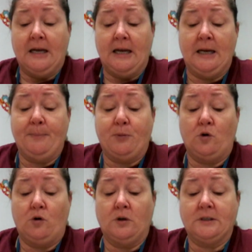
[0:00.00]
He
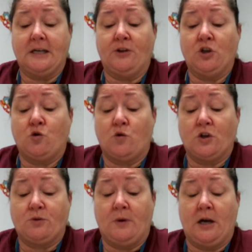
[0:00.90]
pulled and the door
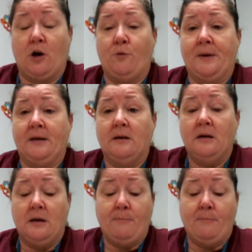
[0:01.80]
swung open.